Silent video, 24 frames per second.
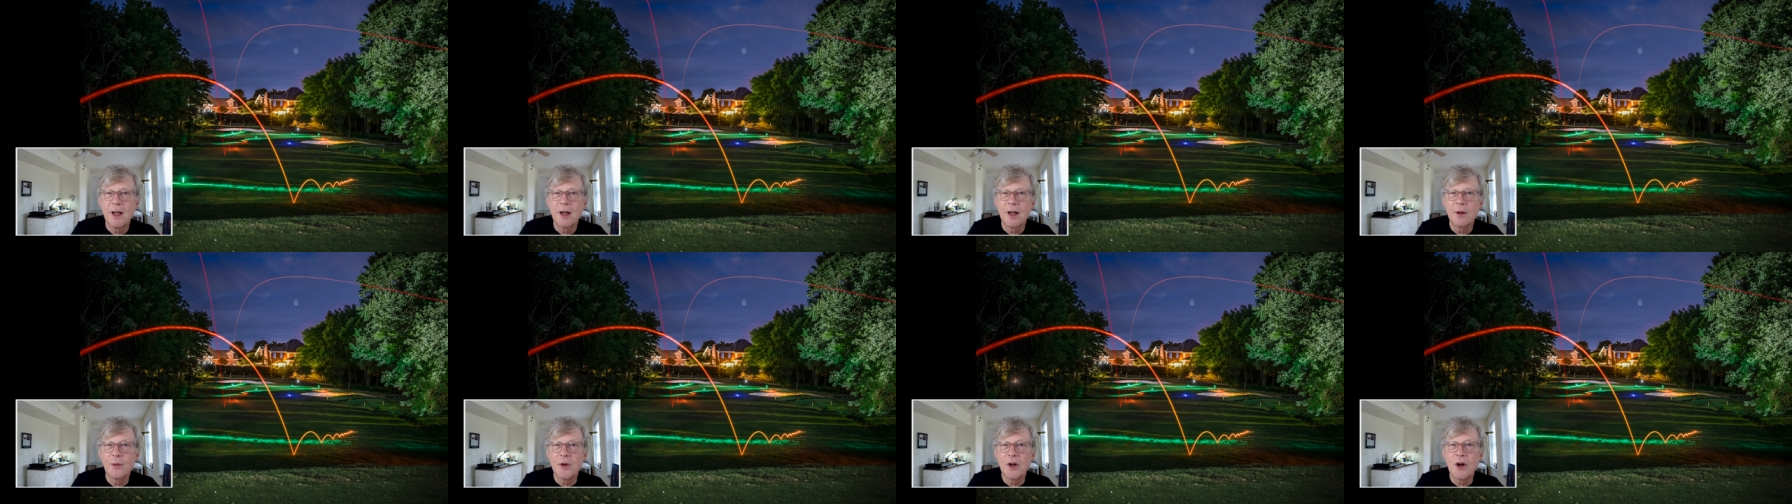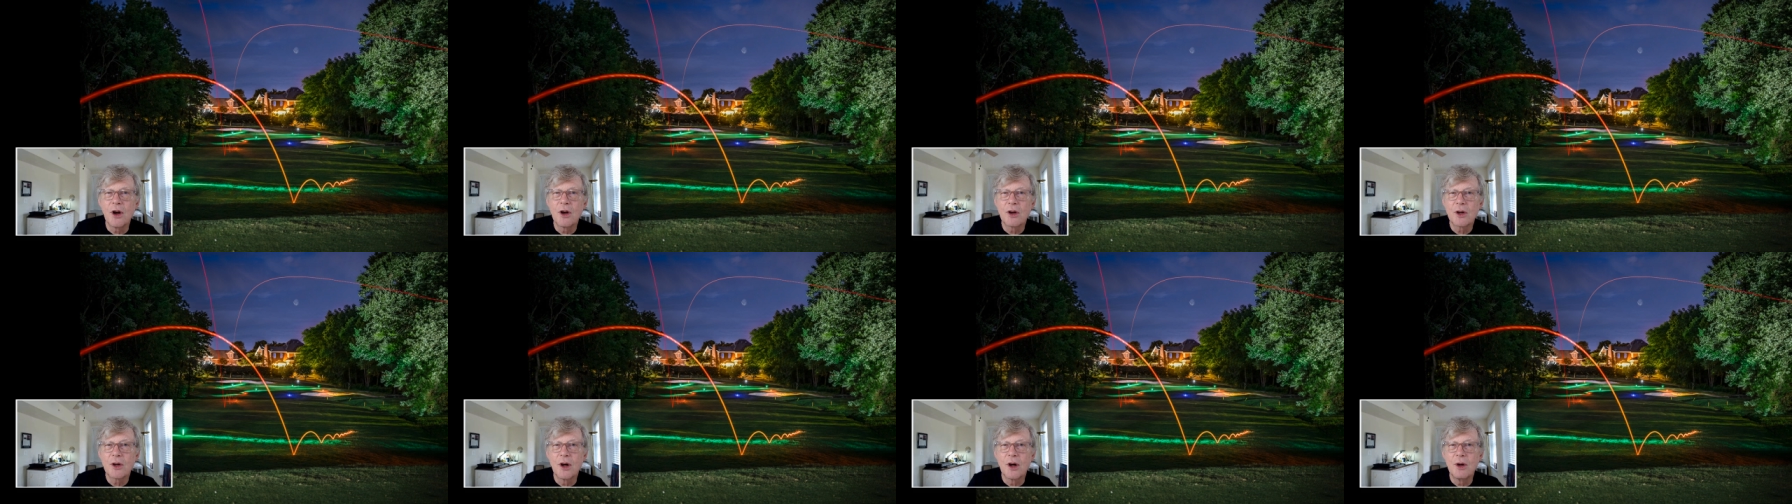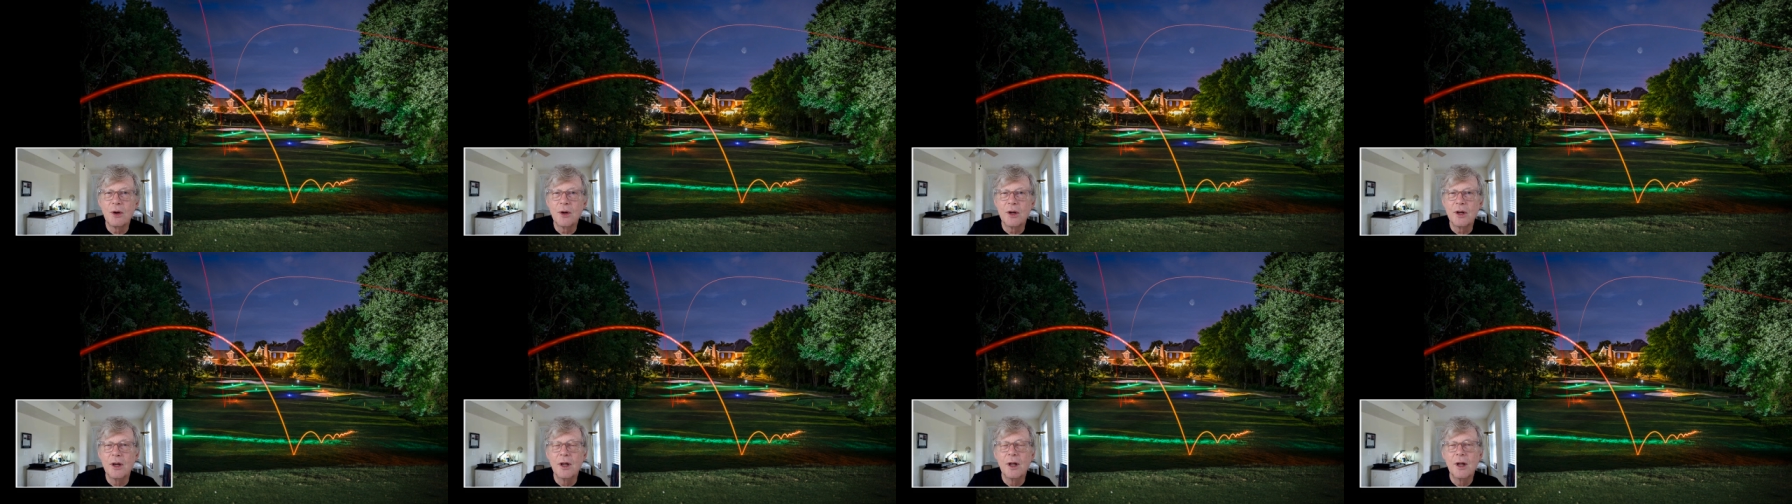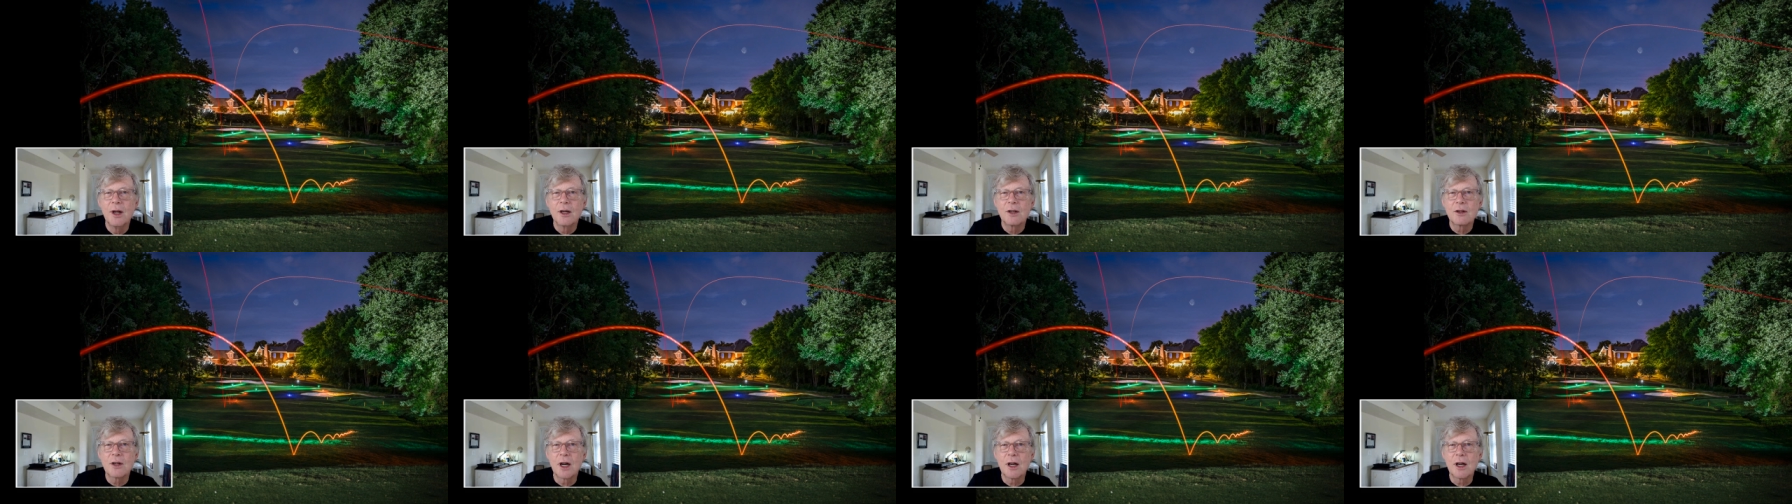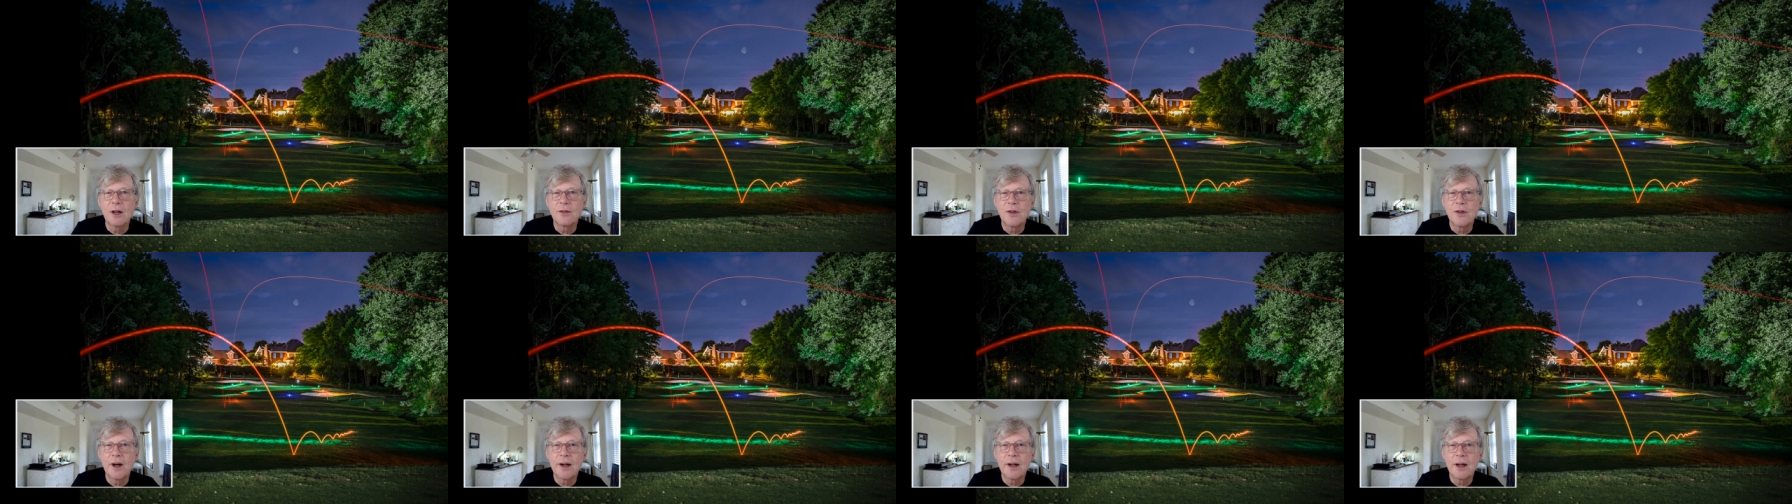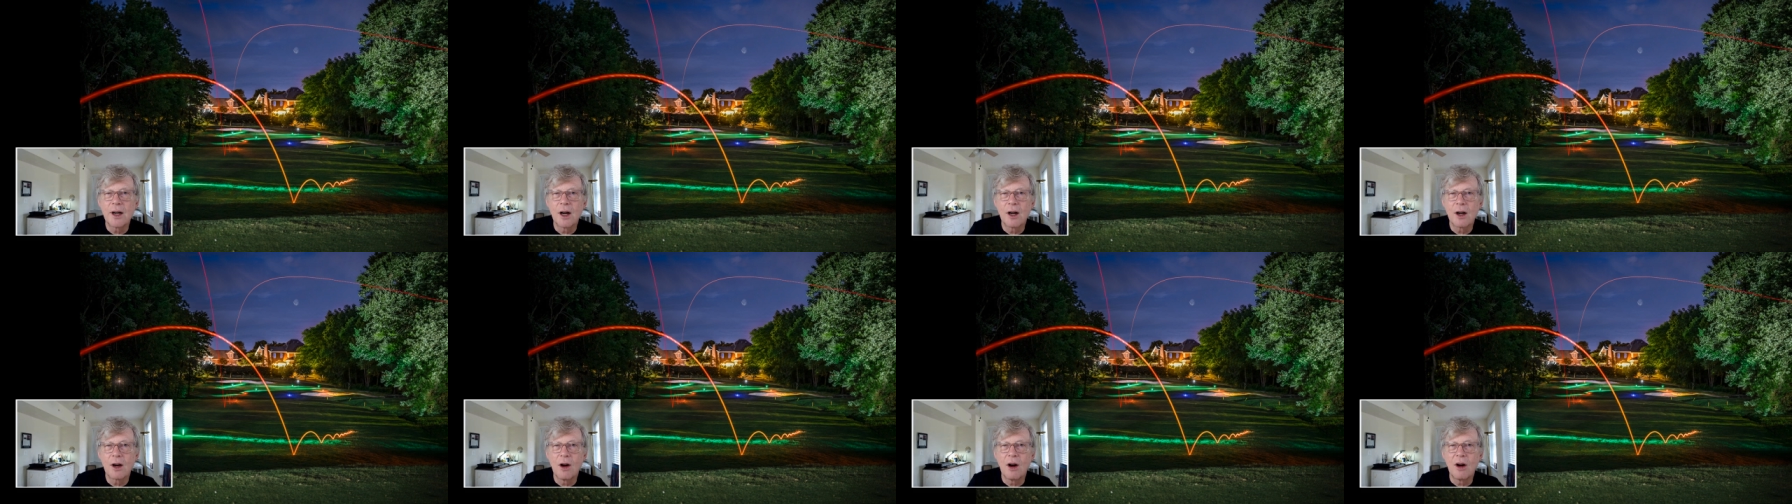and we all go and try to
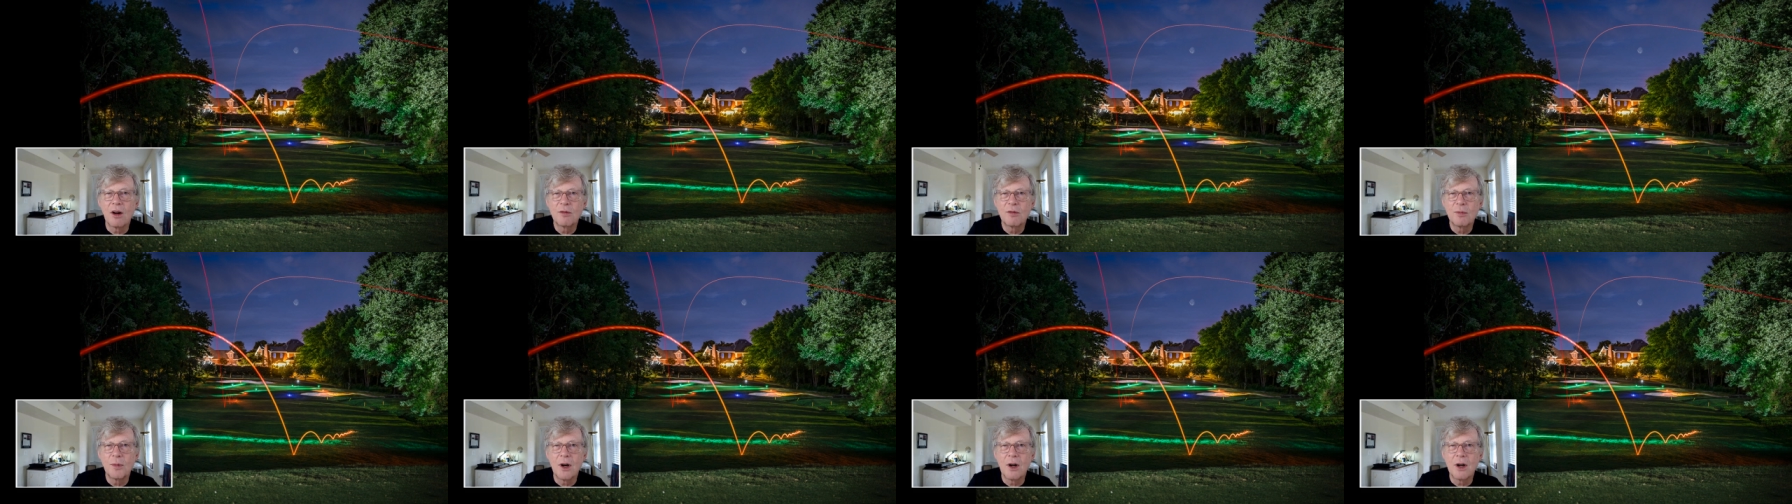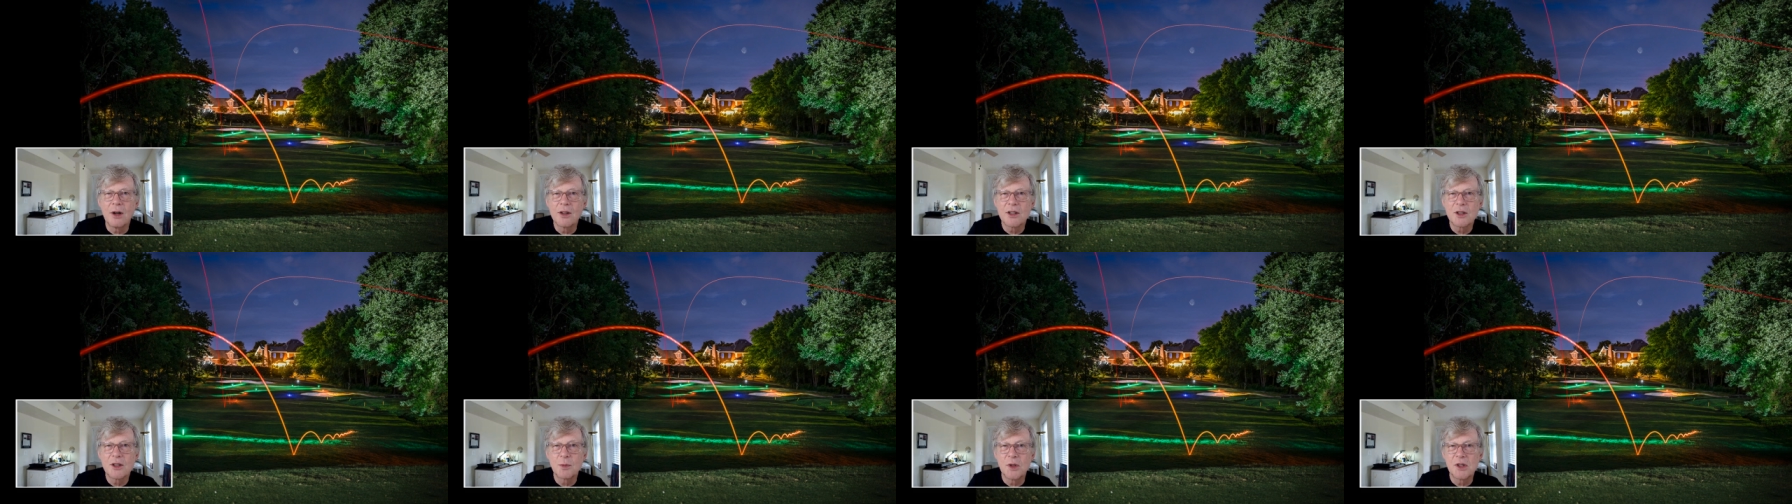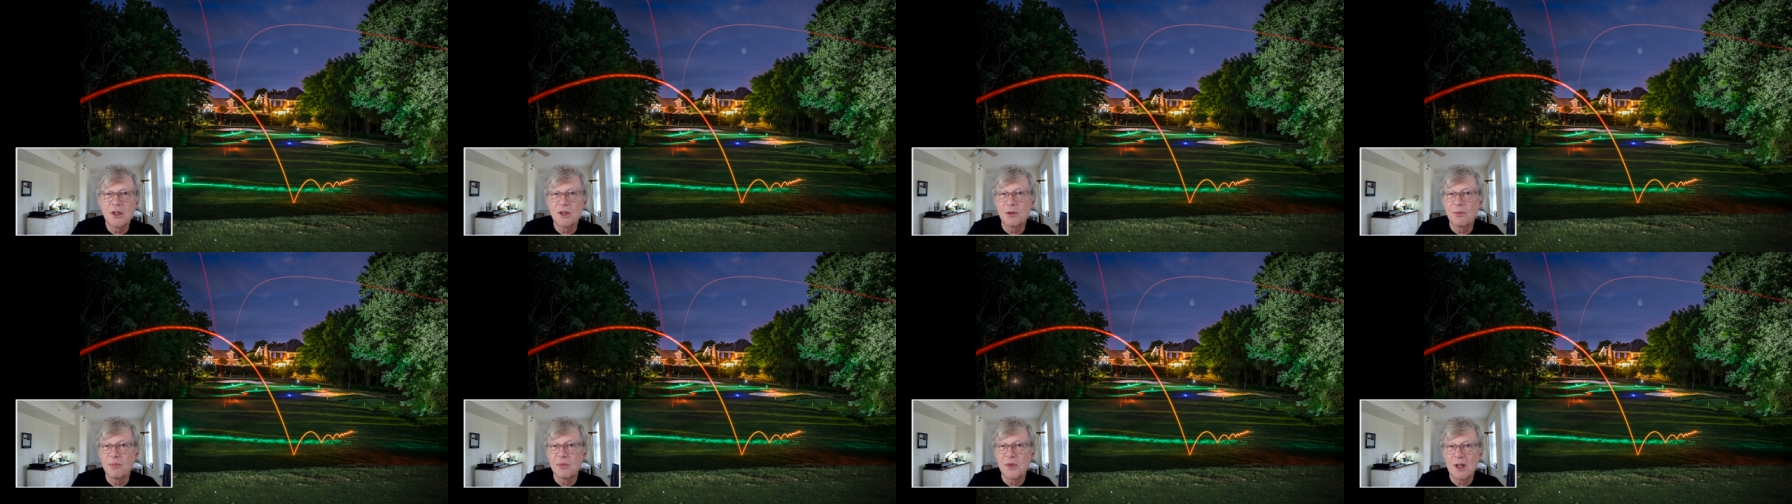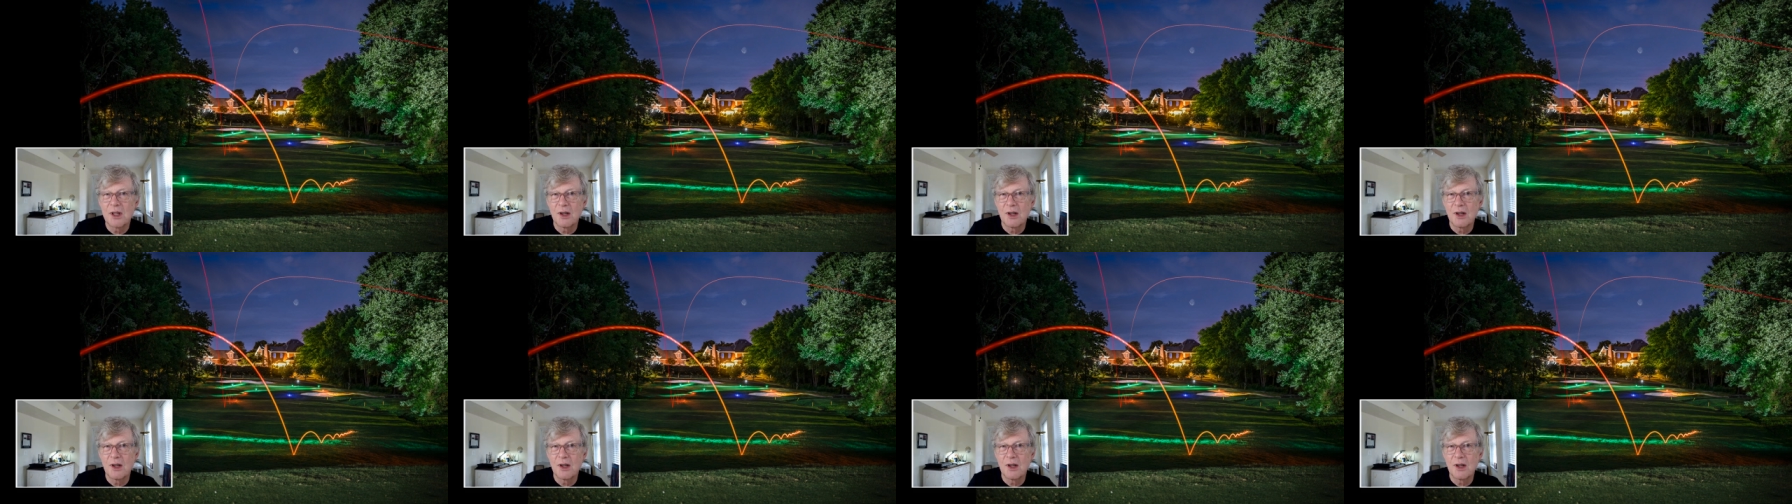find our golf balls which